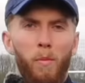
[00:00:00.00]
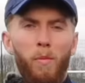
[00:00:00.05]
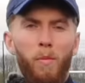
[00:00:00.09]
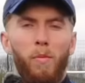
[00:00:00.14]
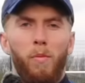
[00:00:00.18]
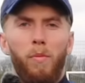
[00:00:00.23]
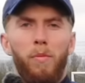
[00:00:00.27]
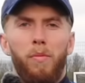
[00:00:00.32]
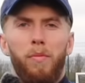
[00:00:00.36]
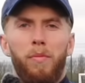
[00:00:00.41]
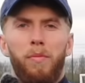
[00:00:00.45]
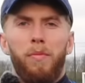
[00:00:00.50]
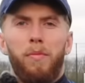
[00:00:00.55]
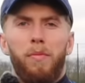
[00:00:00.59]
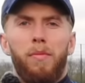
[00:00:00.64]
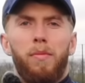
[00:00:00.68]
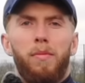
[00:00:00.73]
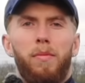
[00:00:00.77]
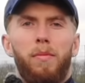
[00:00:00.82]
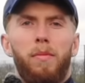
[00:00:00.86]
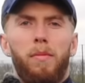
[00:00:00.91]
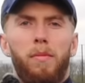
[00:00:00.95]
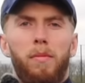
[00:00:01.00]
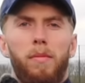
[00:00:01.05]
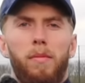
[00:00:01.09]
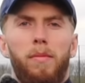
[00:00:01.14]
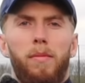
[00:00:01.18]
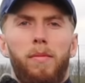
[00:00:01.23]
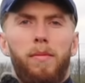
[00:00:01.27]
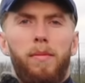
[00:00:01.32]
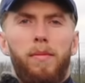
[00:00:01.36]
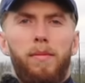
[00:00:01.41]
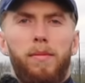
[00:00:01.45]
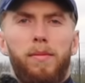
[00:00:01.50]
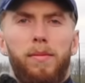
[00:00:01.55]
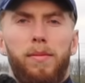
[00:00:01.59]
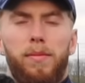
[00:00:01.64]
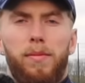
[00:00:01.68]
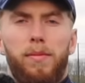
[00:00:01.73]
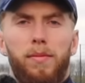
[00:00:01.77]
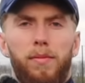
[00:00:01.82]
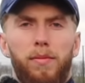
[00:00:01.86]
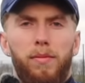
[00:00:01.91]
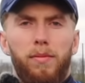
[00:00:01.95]

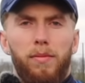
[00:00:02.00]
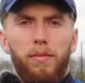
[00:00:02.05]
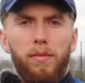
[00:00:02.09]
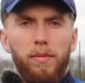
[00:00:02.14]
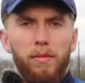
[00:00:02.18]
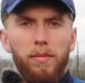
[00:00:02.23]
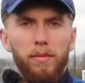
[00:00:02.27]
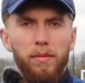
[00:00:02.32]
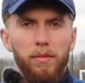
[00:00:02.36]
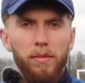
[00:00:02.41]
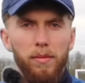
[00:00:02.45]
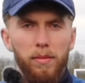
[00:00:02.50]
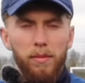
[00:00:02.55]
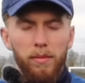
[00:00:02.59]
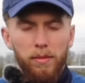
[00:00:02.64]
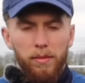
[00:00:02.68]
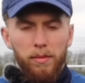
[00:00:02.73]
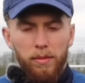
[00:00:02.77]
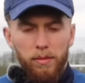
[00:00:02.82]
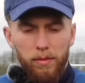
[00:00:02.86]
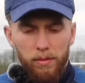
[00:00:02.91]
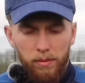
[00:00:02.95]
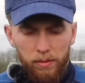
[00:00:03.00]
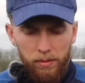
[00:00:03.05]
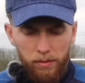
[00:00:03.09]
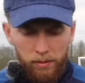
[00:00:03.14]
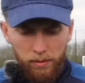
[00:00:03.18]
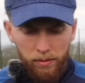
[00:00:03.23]
(silent)